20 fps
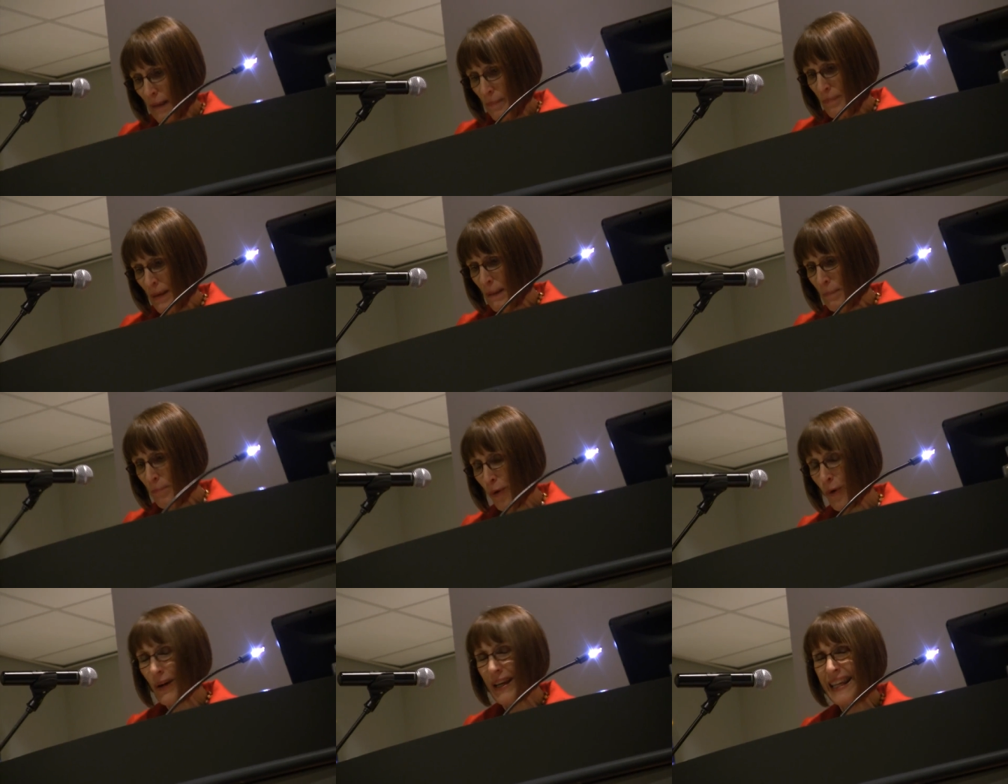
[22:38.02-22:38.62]

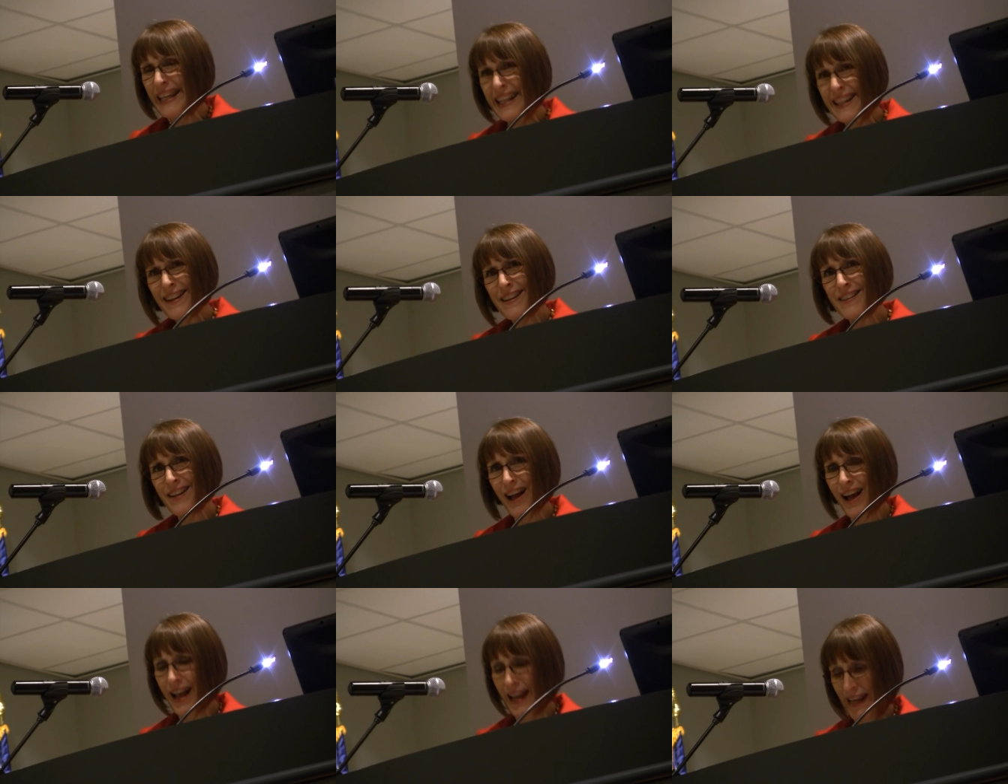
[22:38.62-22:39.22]
people eat a
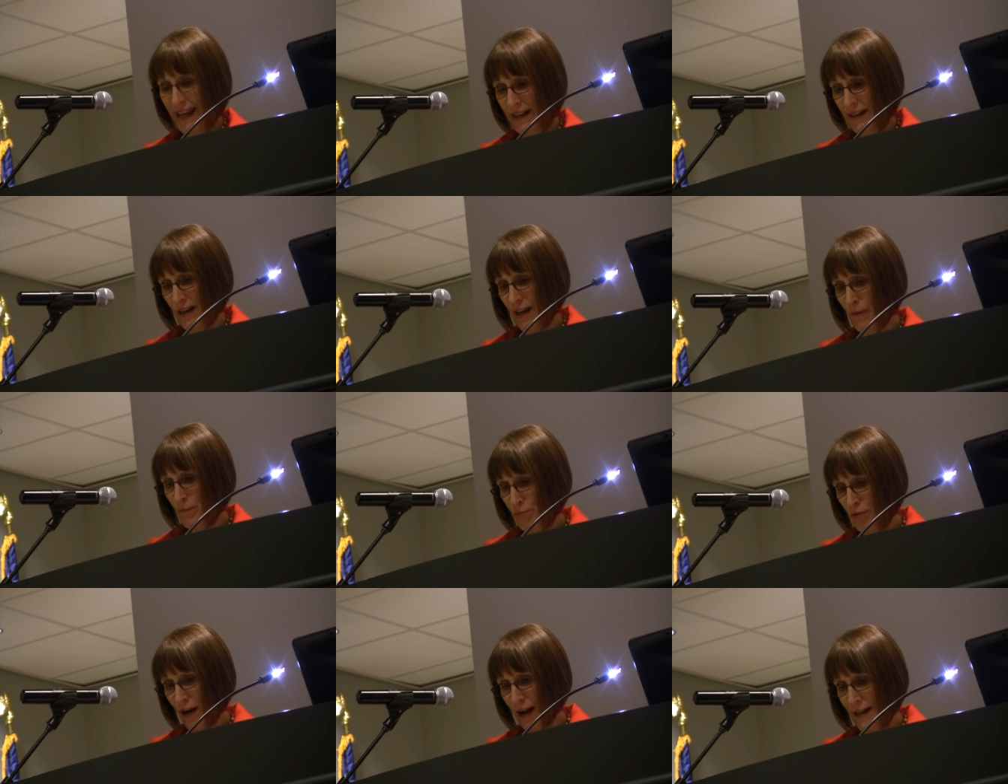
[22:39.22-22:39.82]
diet
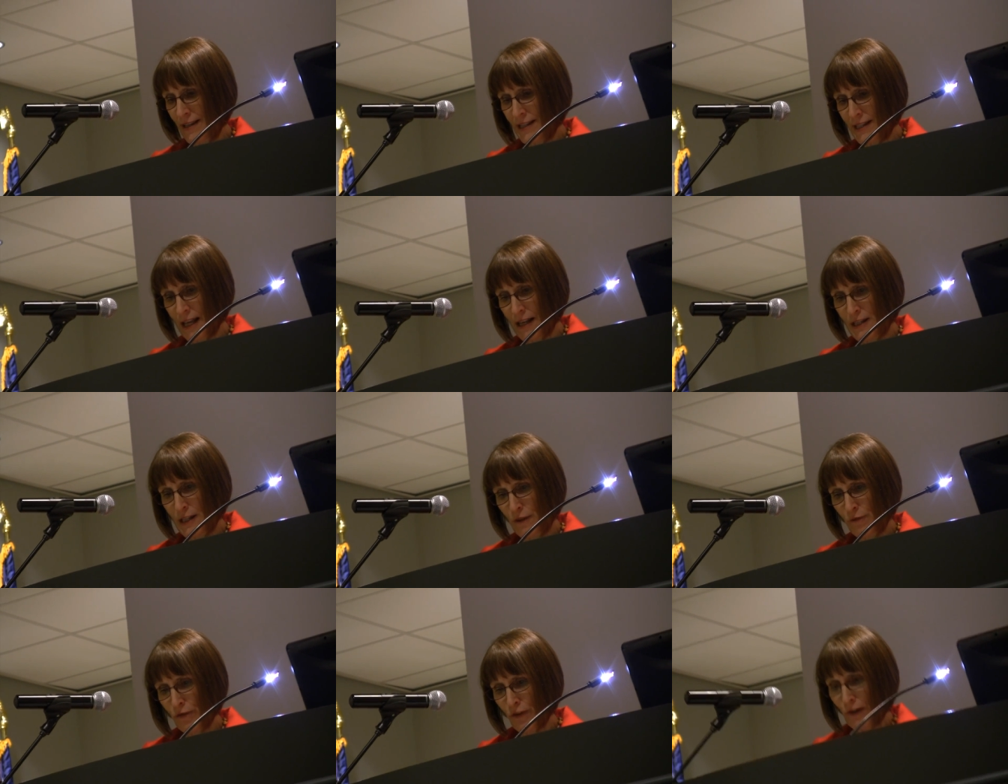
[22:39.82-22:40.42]
of
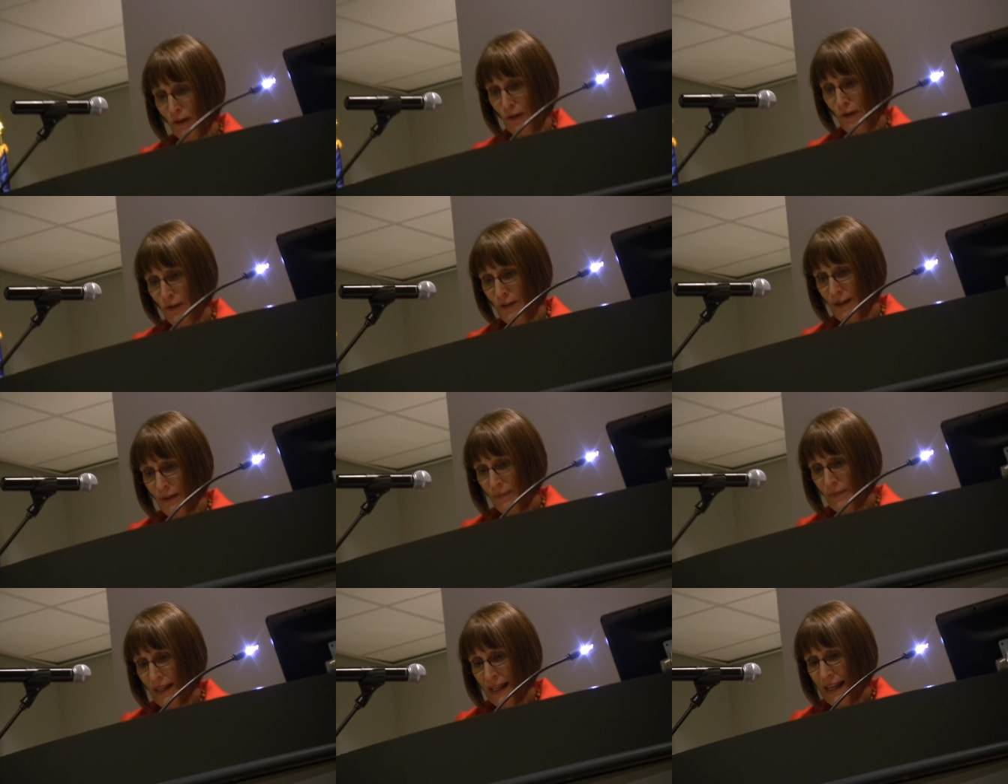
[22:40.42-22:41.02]
processed
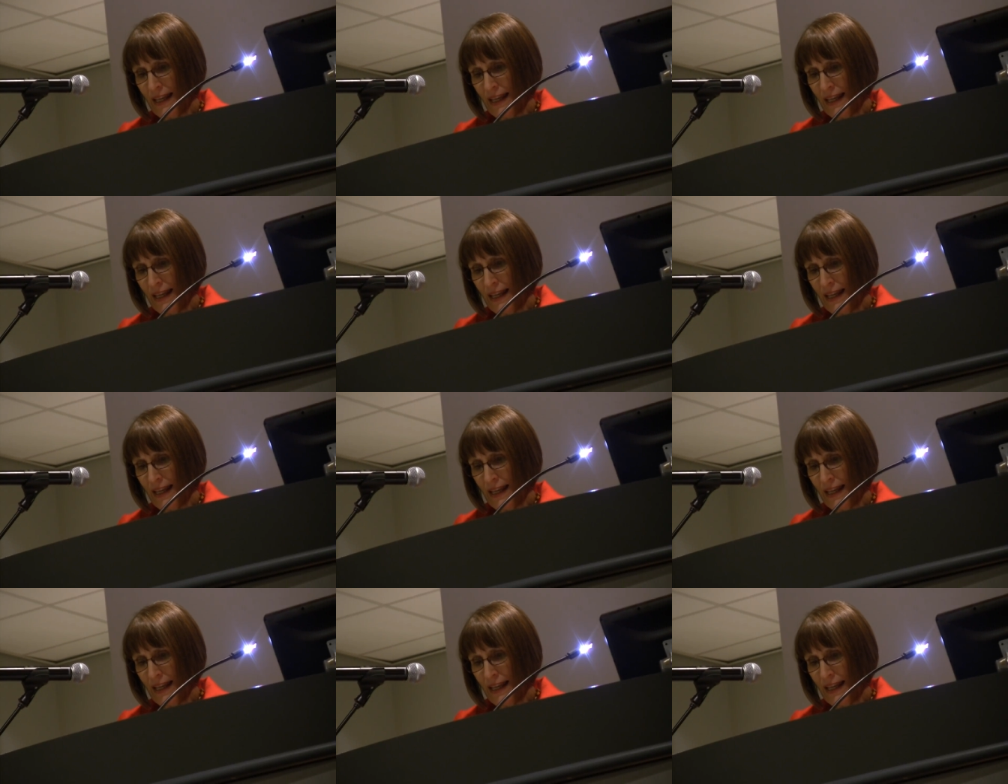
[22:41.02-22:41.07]
food,